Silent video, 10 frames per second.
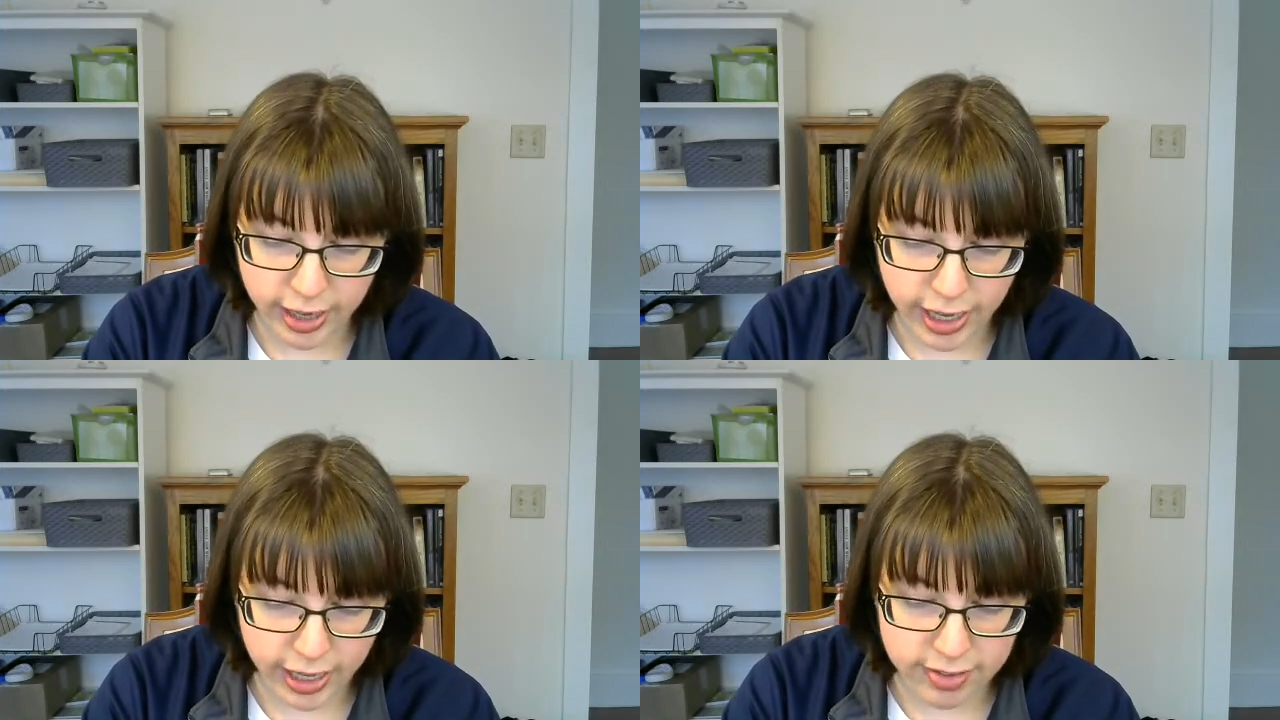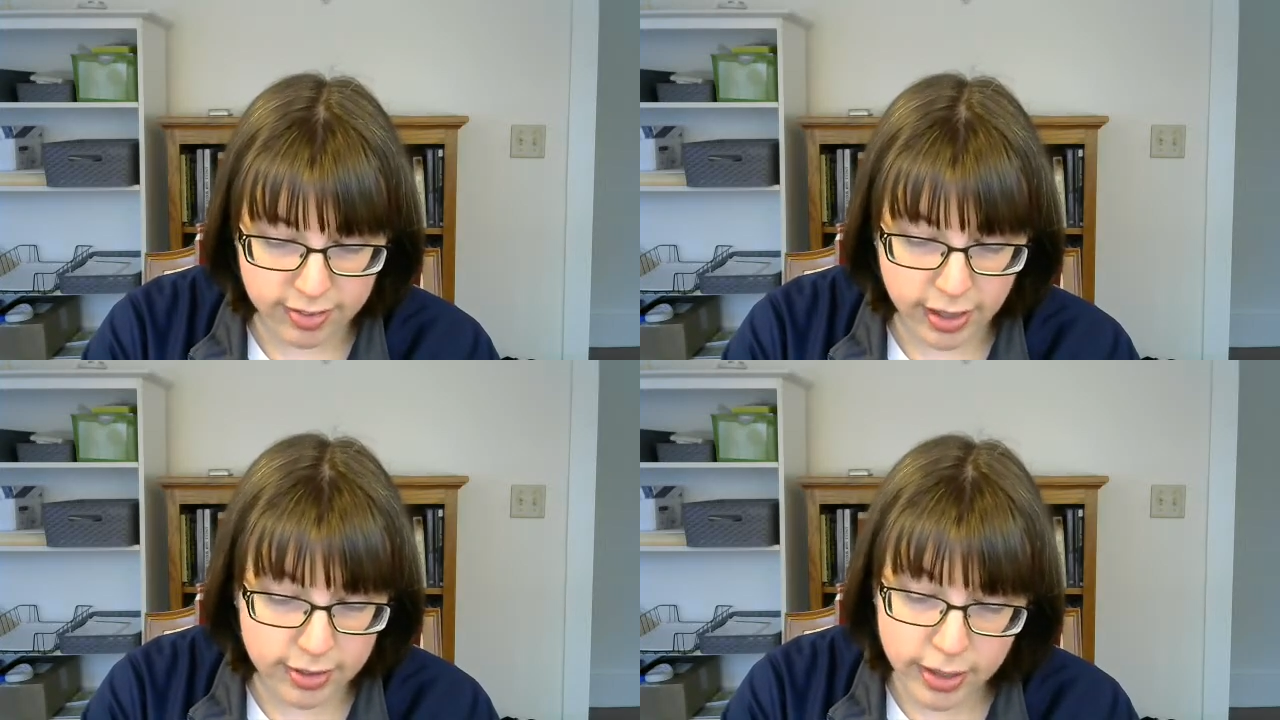
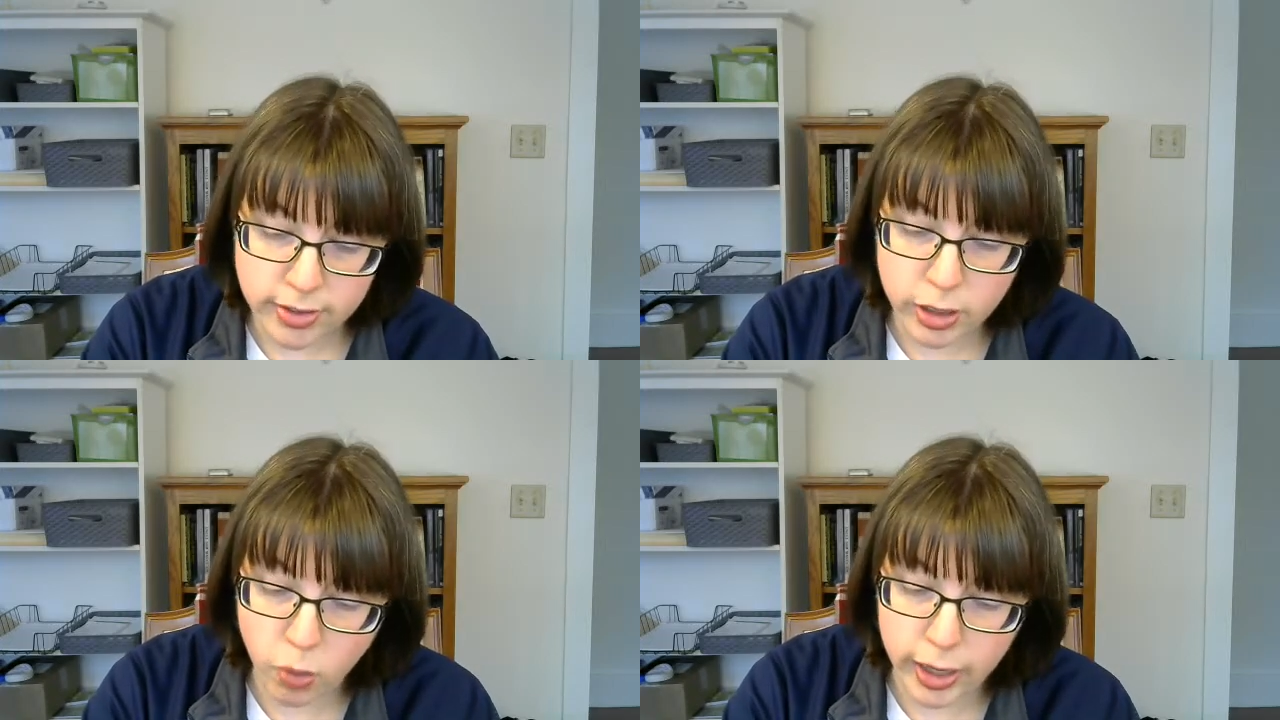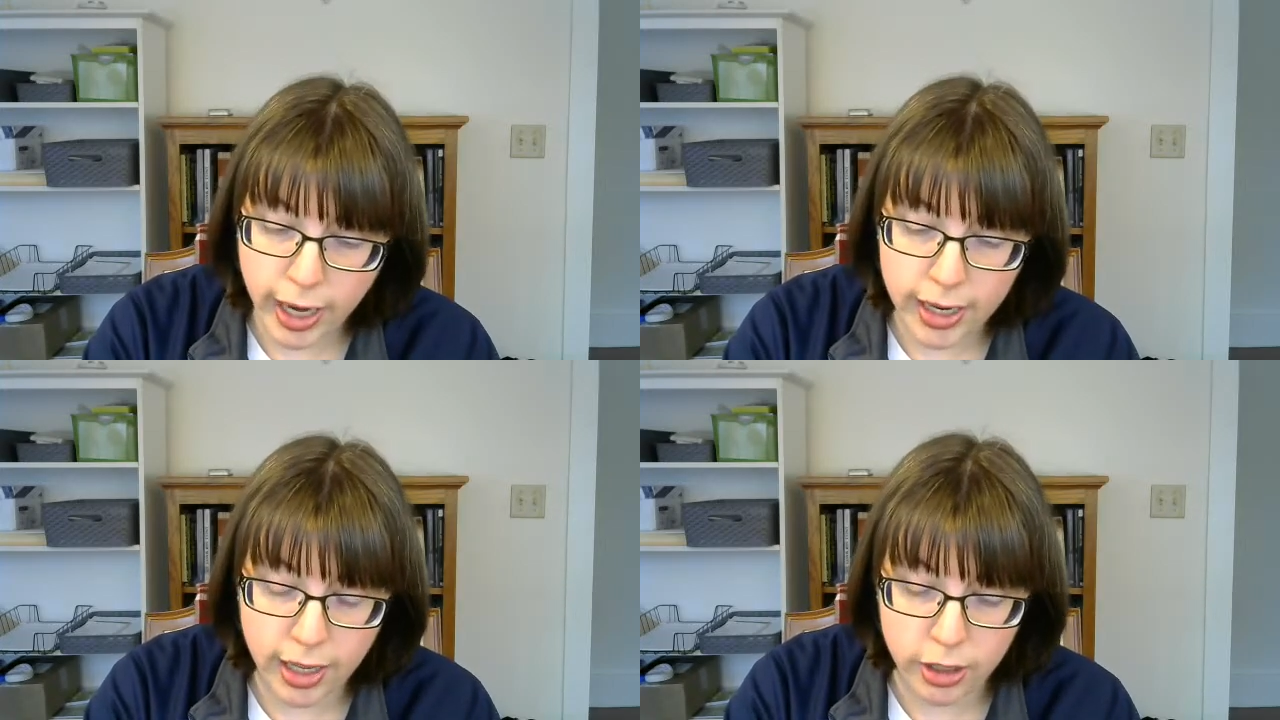aides and lending what
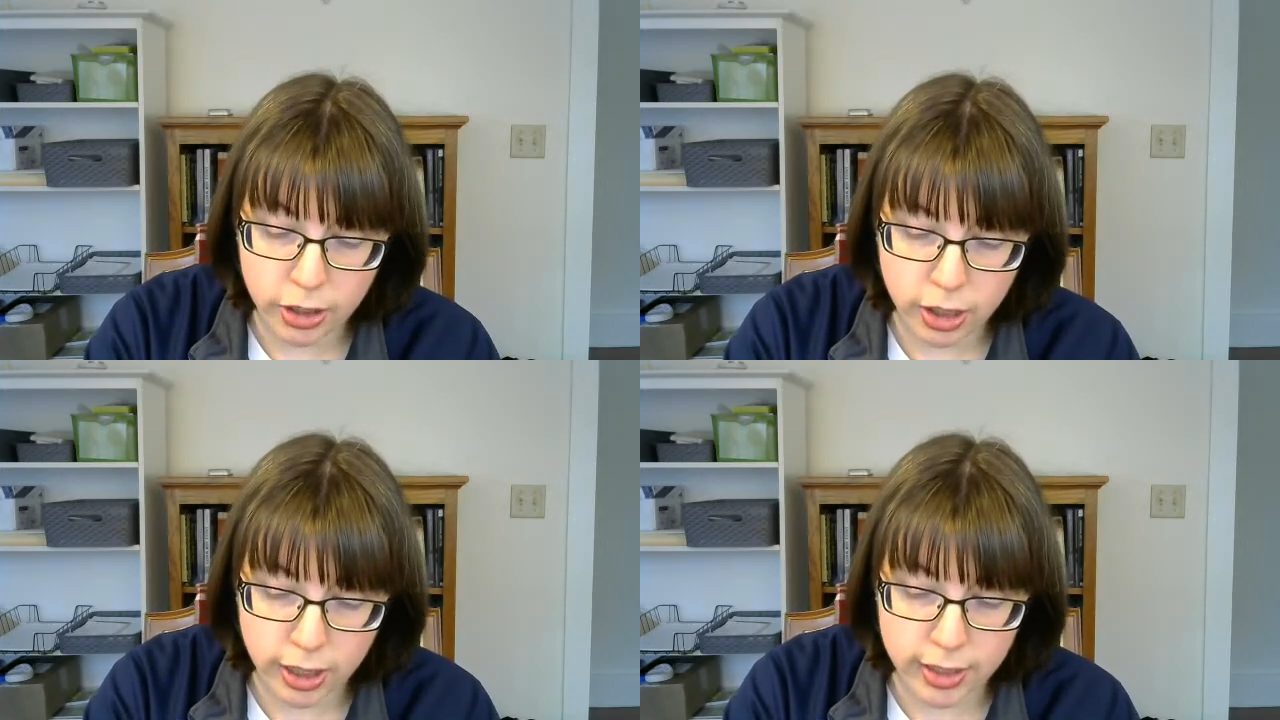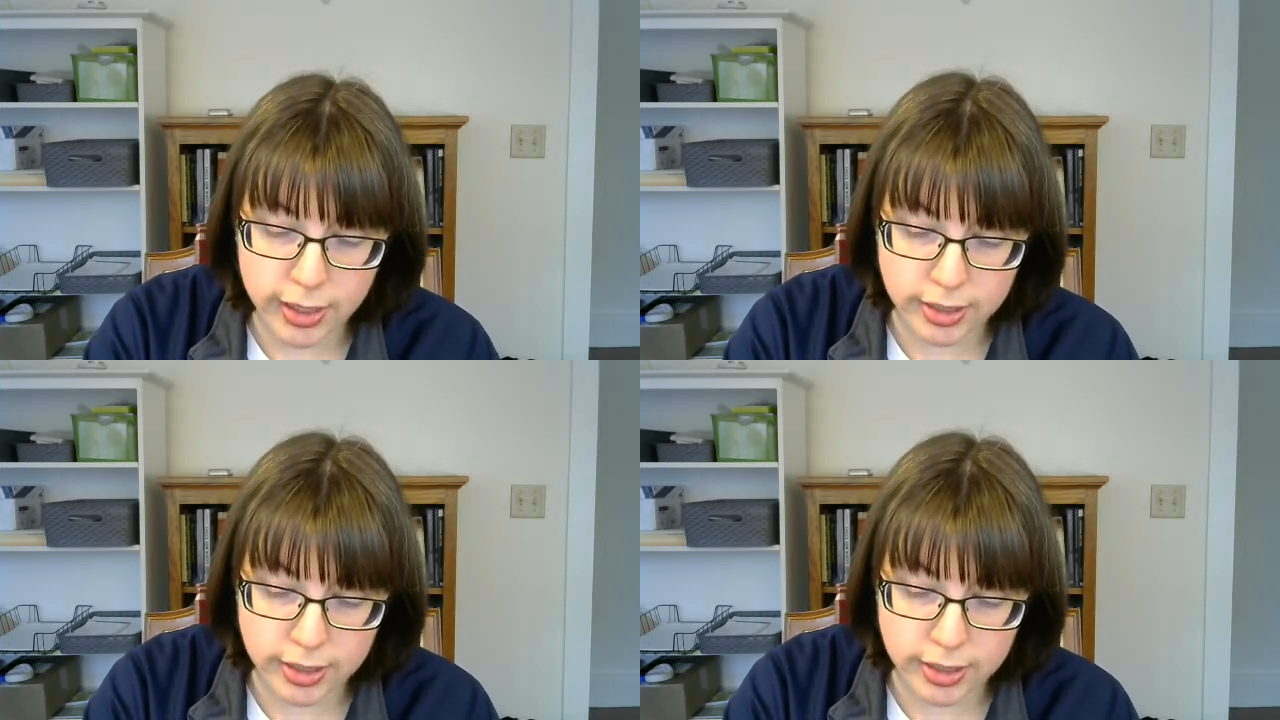aid he could,